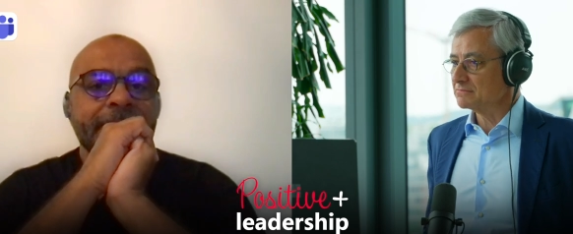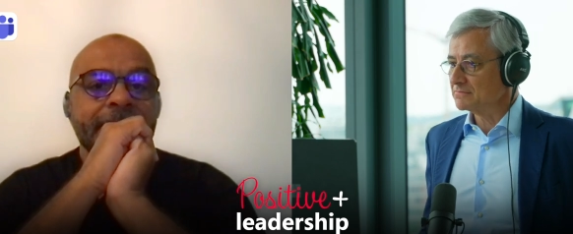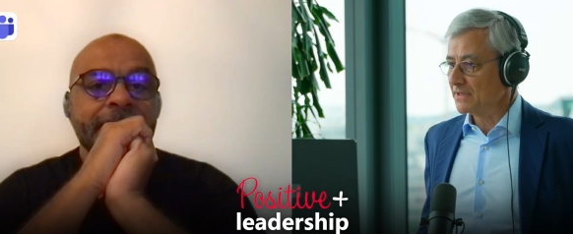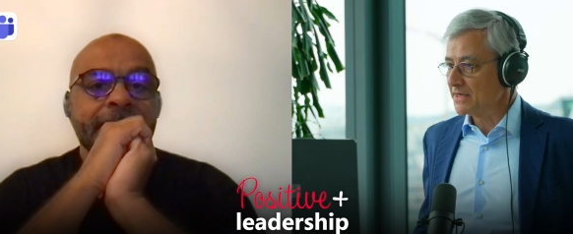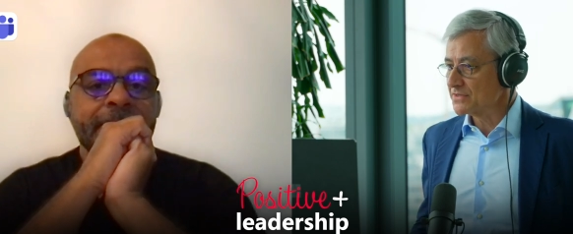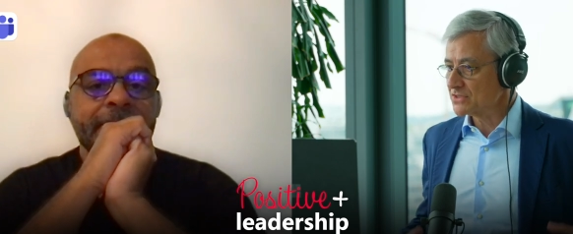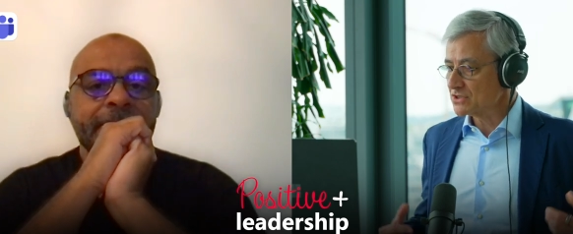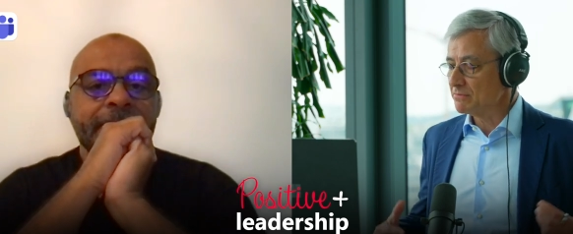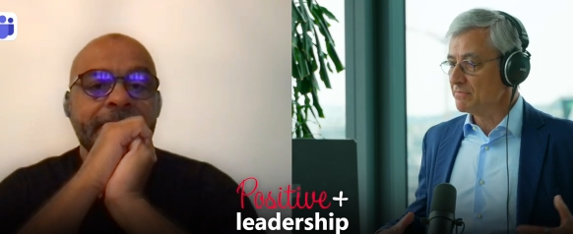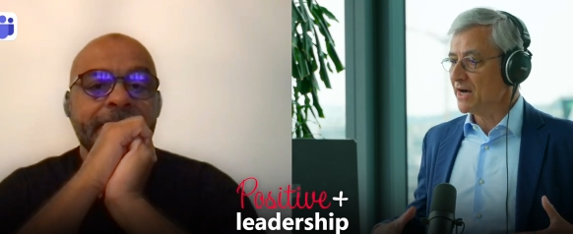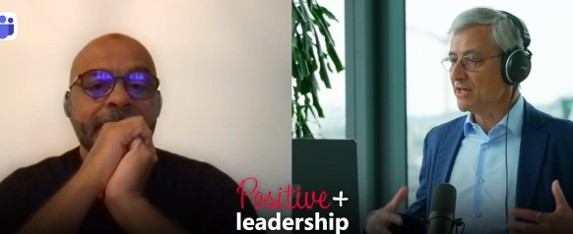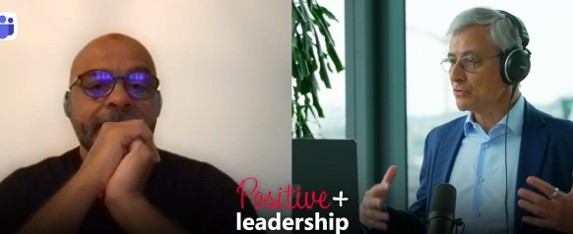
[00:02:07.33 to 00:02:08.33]
Speaker 1: as some
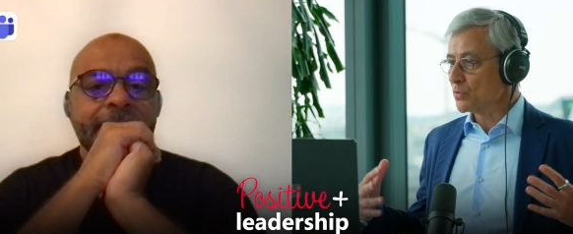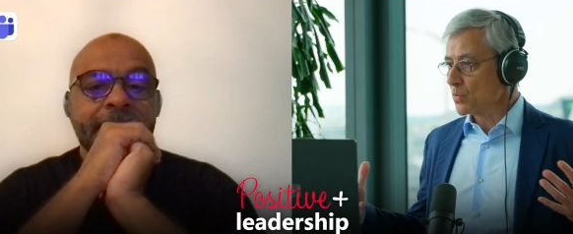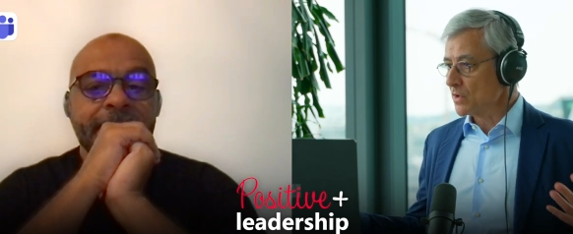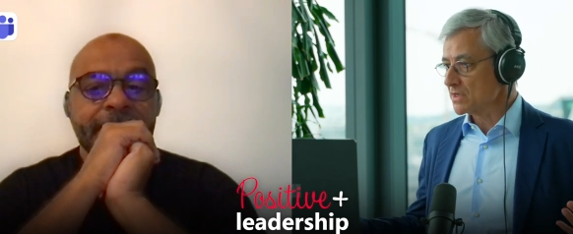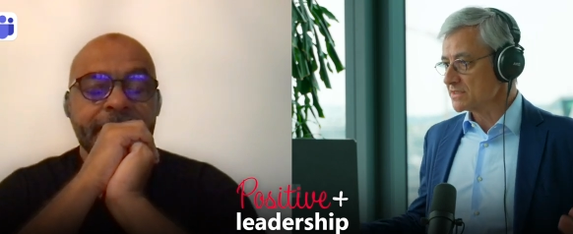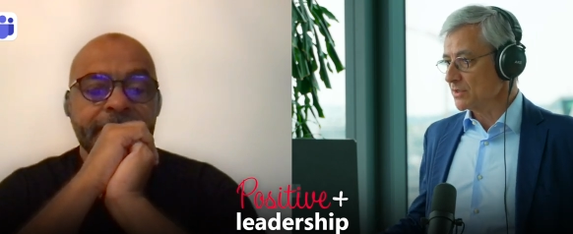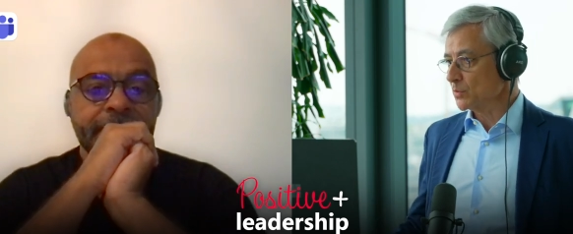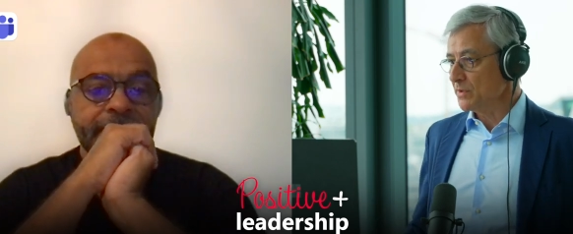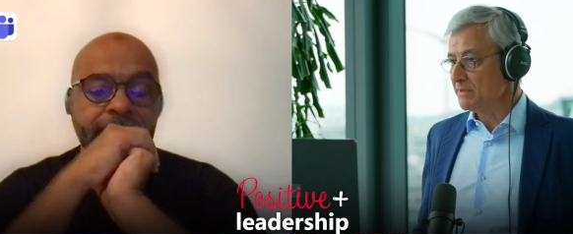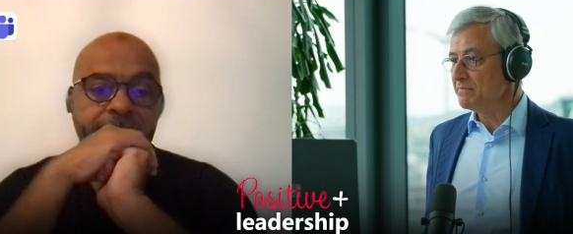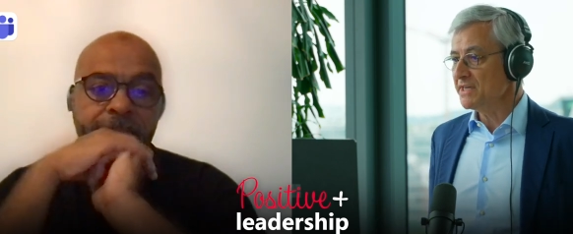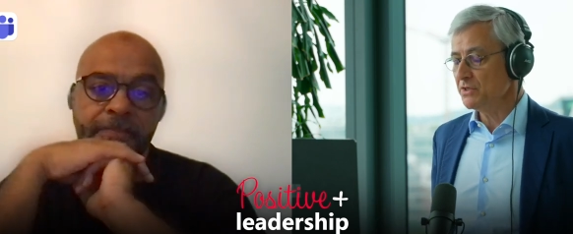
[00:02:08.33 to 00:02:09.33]
other words that we
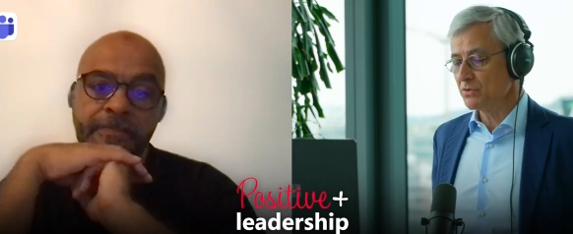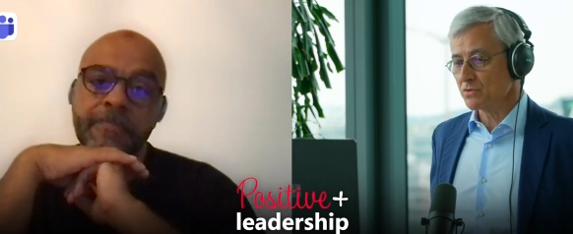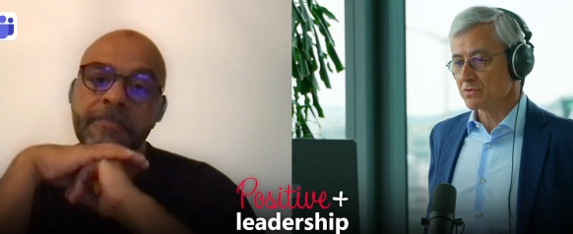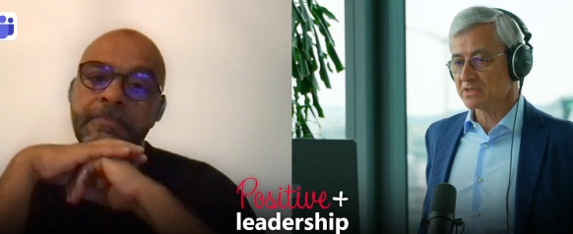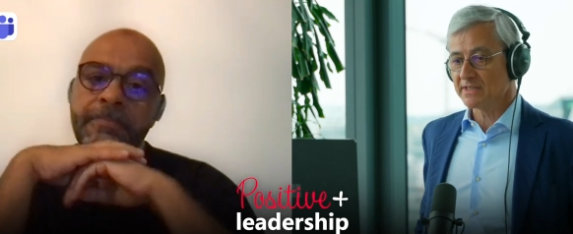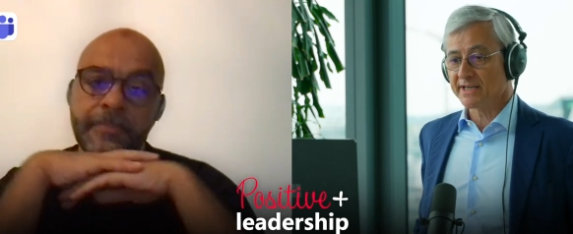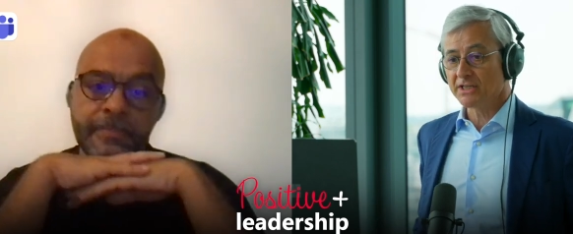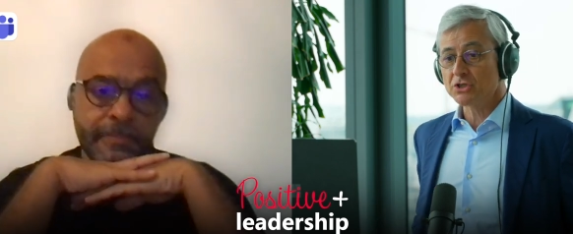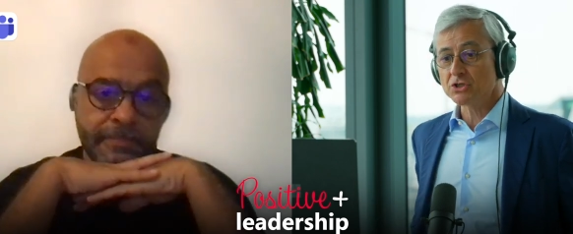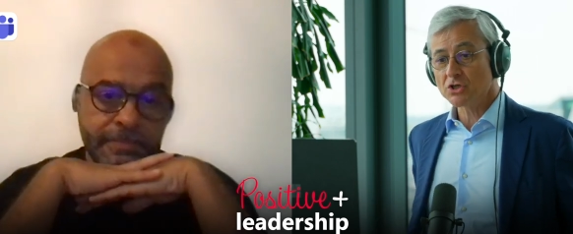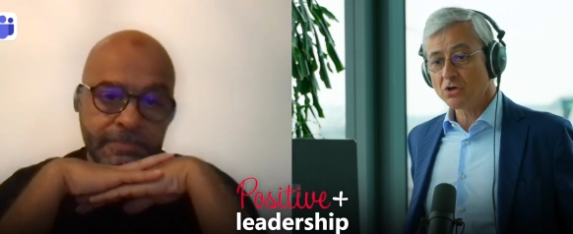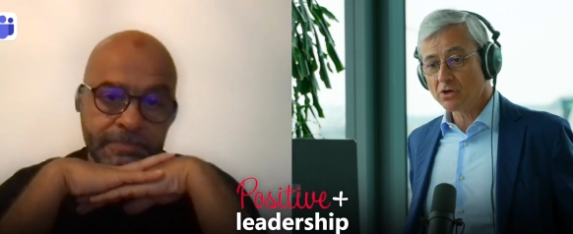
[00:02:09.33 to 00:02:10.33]
may use, like
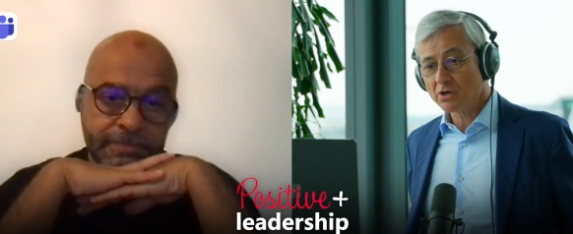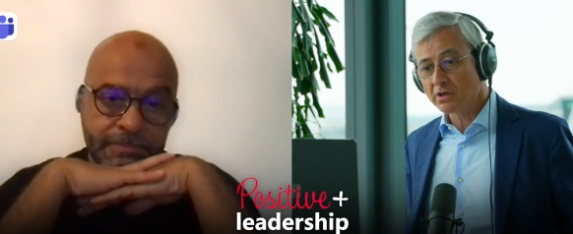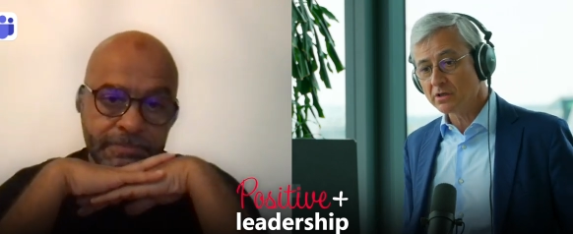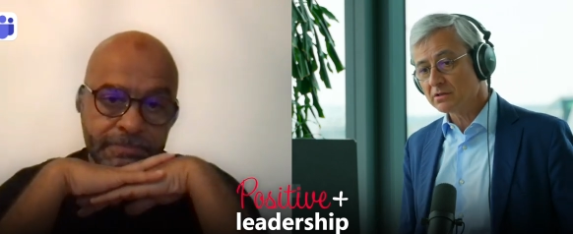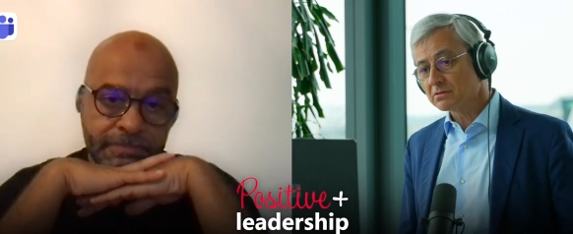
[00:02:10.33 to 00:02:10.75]
joy,